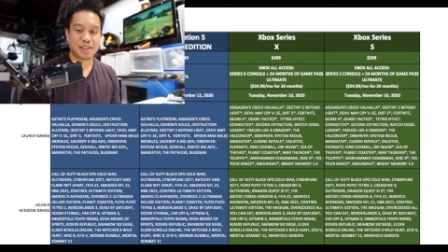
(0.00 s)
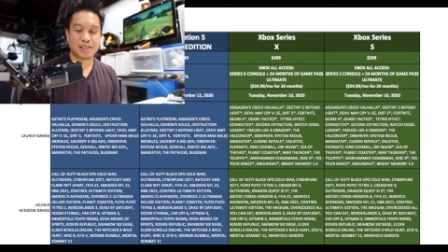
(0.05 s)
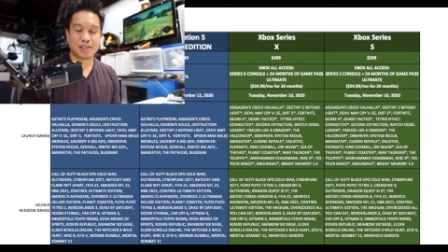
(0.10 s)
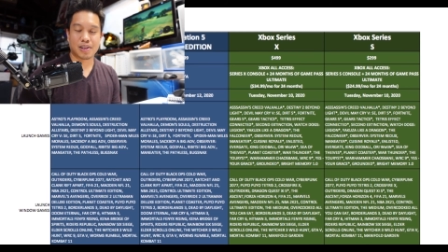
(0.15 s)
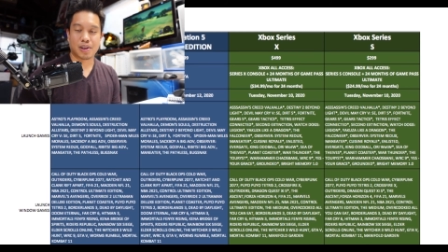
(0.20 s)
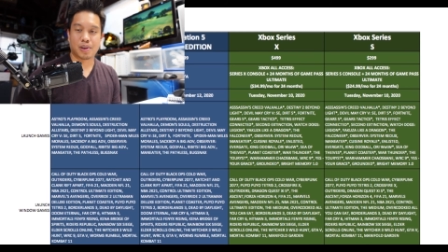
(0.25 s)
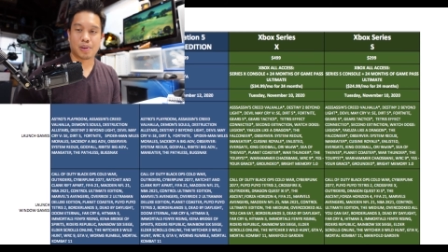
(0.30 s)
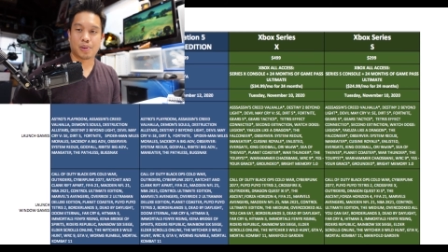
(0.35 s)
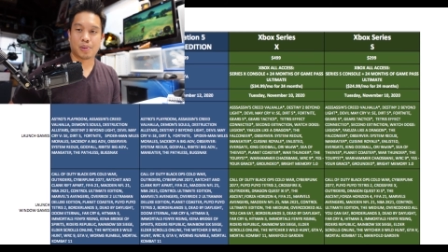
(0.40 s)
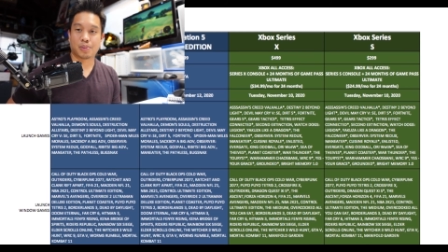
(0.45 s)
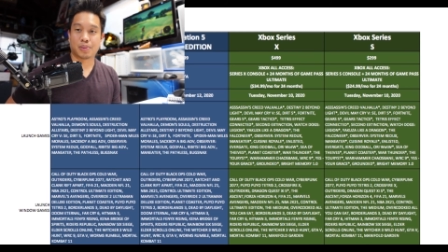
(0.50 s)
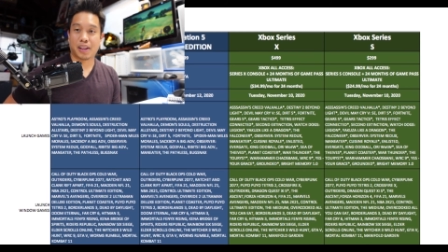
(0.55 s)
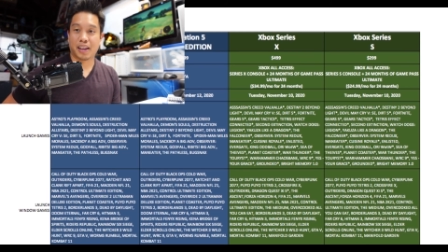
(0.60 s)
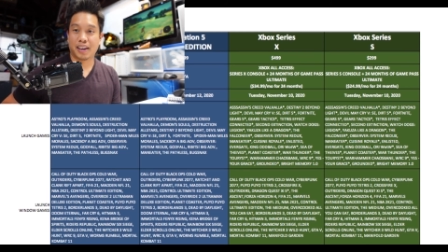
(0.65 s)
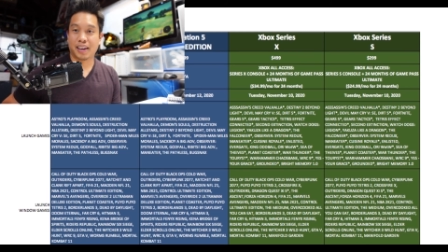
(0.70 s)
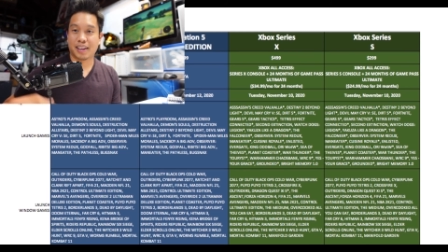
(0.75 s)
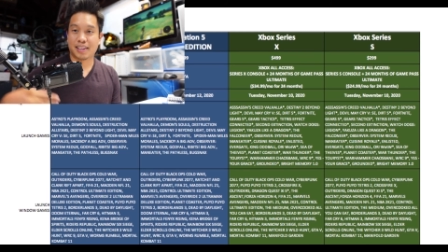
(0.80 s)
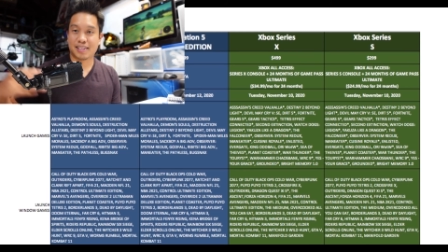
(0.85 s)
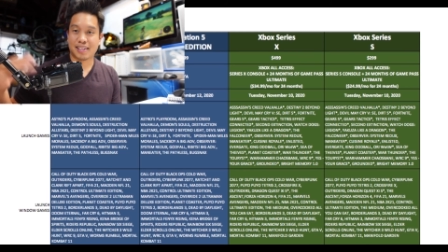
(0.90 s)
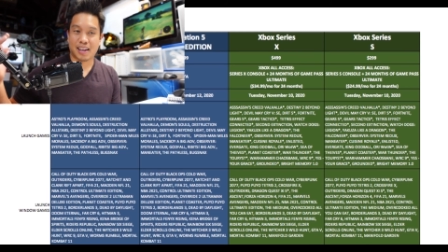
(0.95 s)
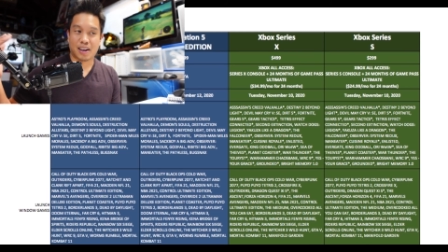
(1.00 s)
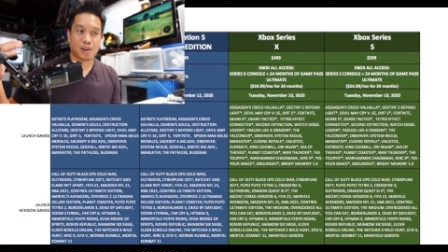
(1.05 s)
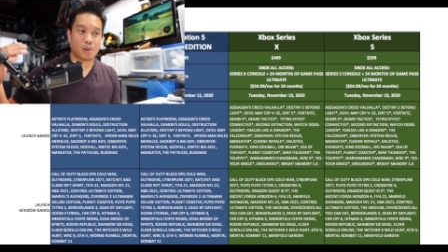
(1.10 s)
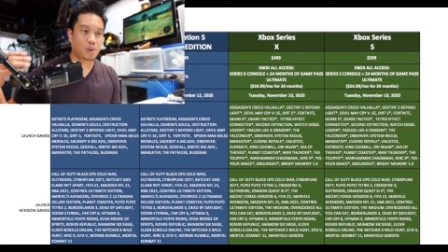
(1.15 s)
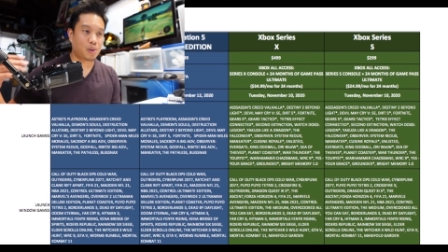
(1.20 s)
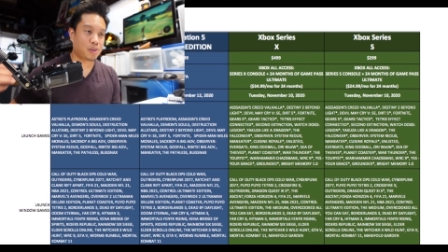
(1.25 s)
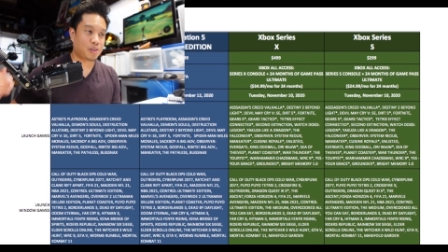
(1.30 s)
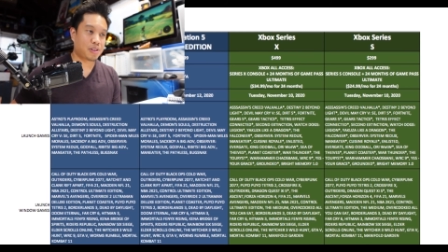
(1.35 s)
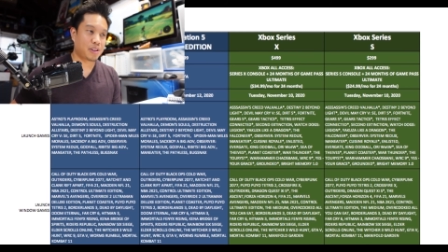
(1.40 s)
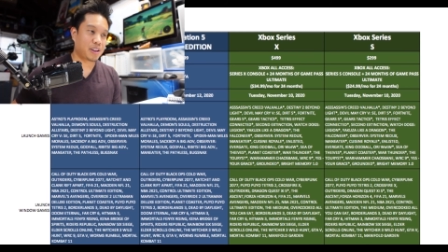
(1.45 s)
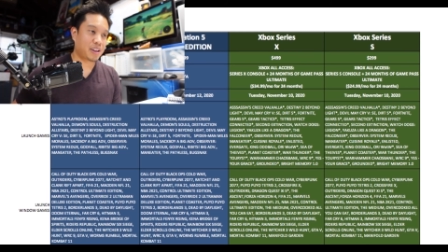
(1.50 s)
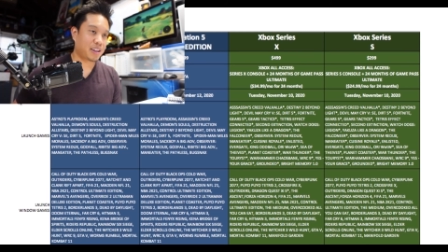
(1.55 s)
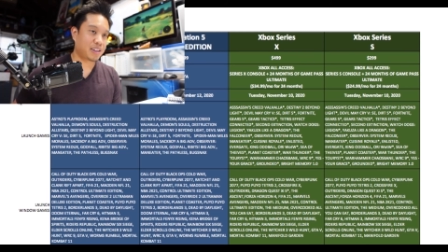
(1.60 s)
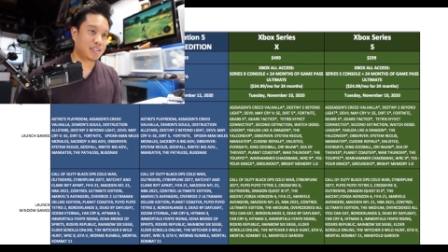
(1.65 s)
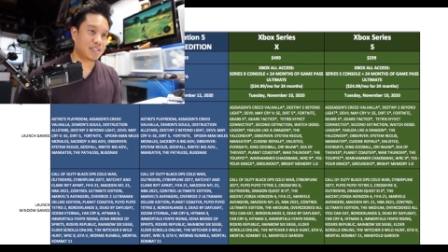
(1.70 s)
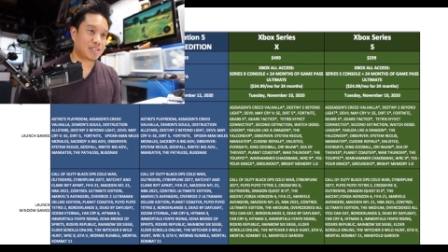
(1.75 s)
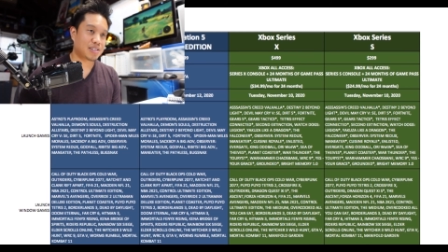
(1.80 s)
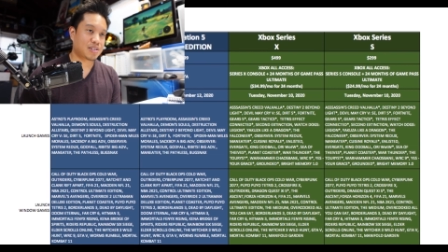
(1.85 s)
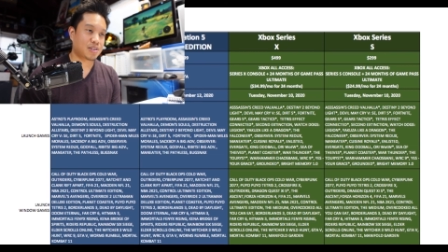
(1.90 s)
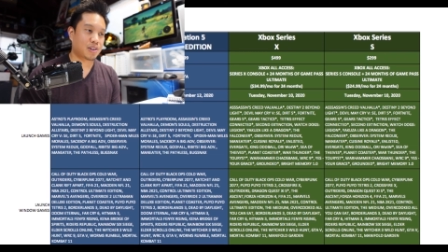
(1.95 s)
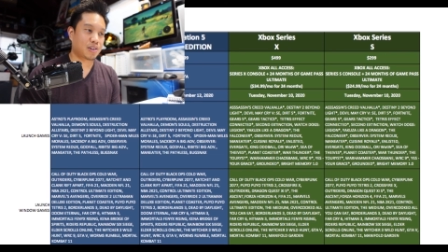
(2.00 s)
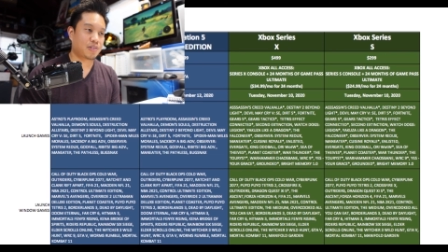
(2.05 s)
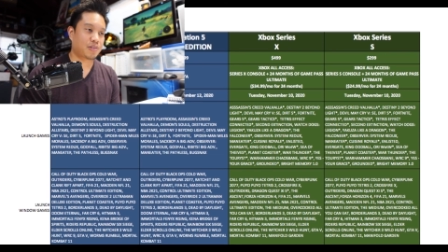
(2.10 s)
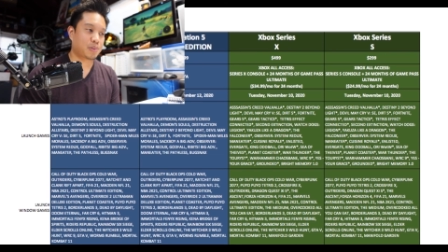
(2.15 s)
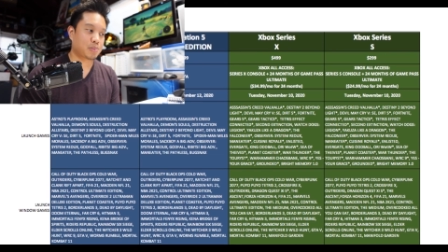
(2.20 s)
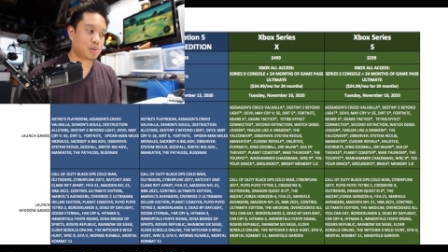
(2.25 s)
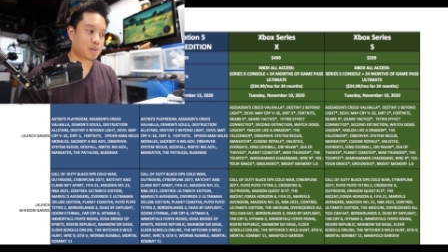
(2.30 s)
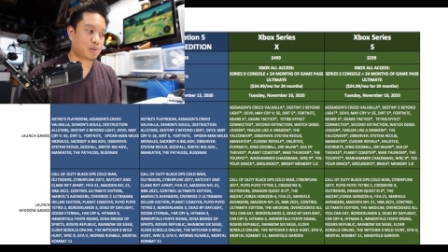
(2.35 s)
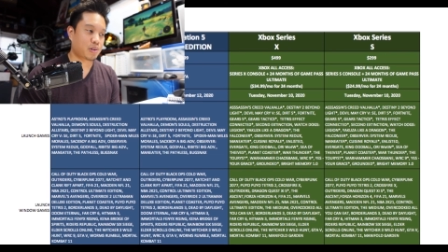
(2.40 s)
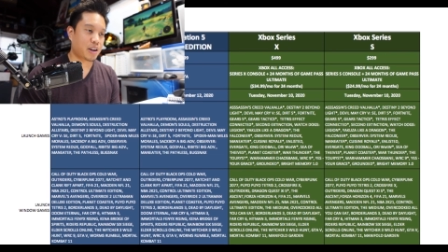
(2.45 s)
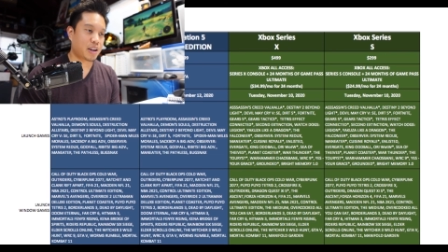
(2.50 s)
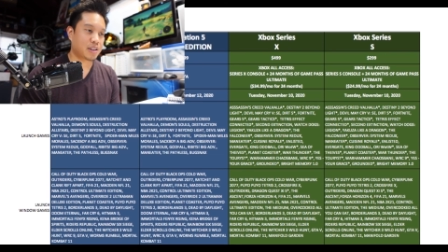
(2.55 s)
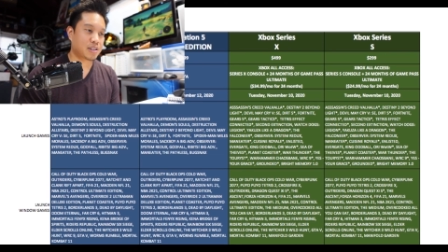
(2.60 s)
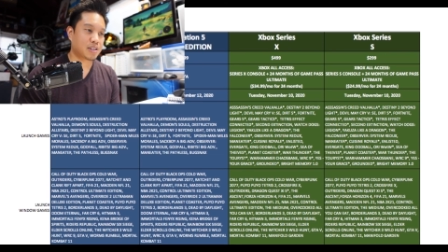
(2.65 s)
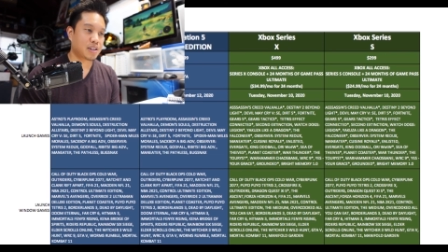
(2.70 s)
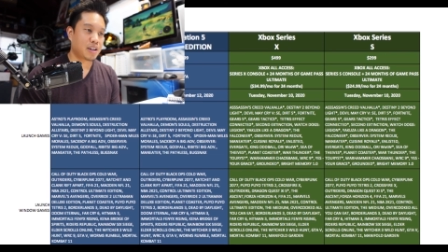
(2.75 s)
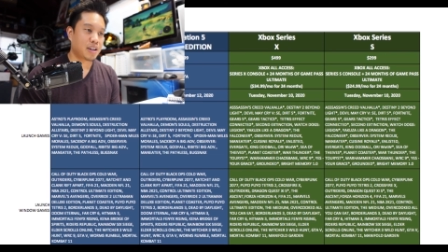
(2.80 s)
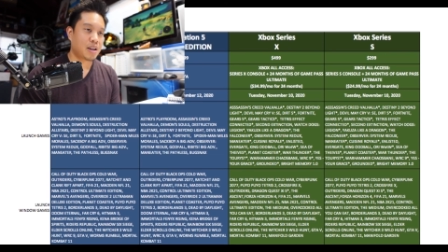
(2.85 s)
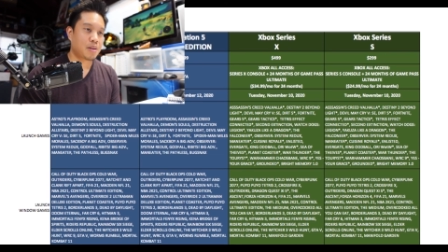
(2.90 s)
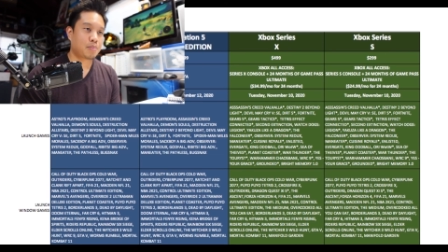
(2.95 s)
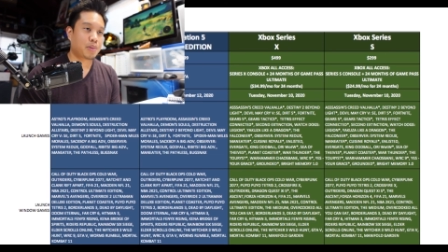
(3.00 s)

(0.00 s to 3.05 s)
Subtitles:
So they nixed that whole thing and just started from scratch.